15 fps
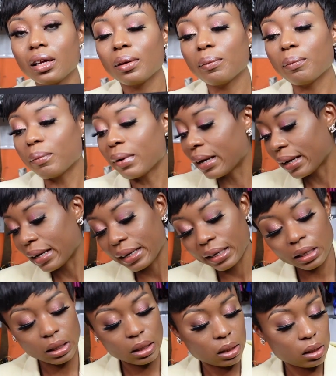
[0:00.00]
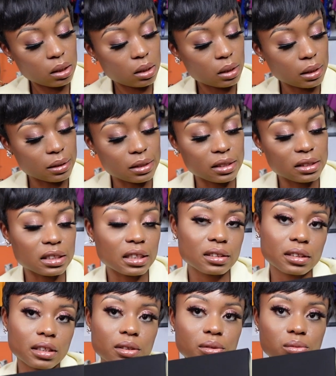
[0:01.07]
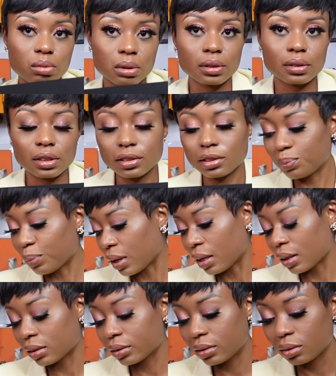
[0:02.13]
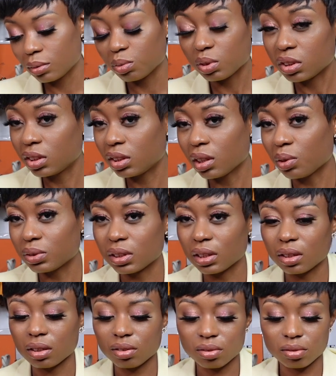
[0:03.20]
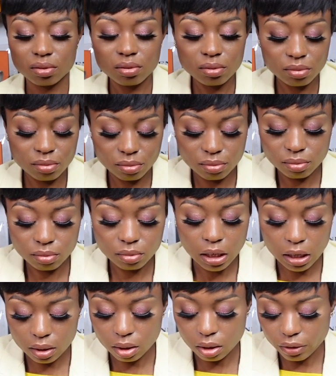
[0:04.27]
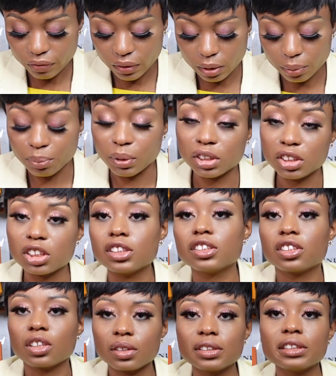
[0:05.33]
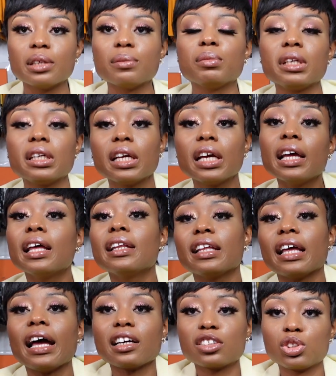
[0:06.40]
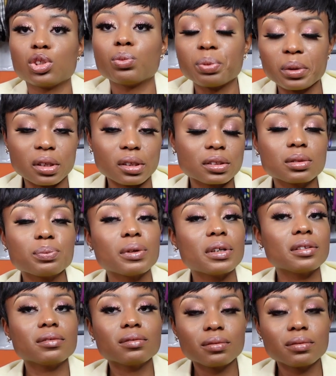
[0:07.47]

my essay sent it with this box, which I was a little not loving it, but she's gonna send me the actual box. But